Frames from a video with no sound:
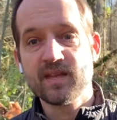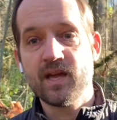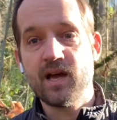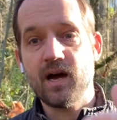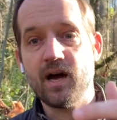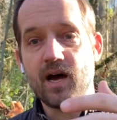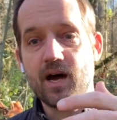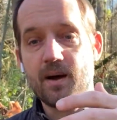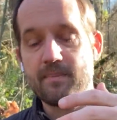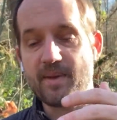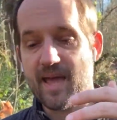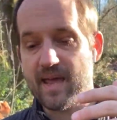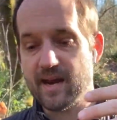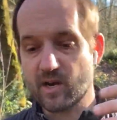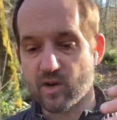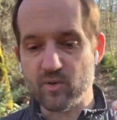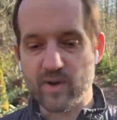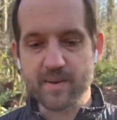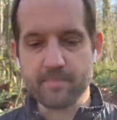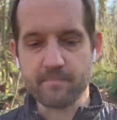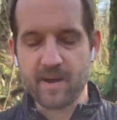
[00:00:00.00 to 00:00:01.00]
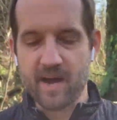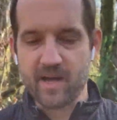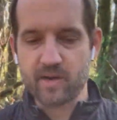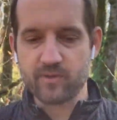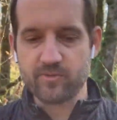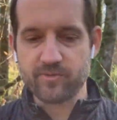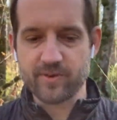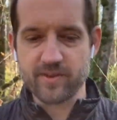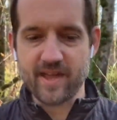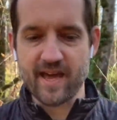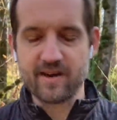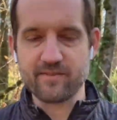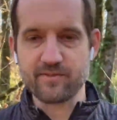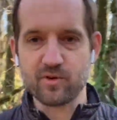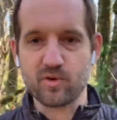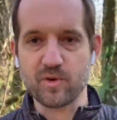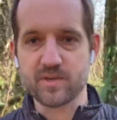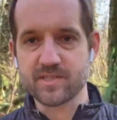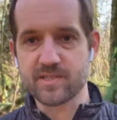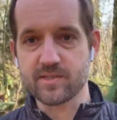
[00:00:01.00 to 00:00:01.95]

Um, and a great model for that, of course,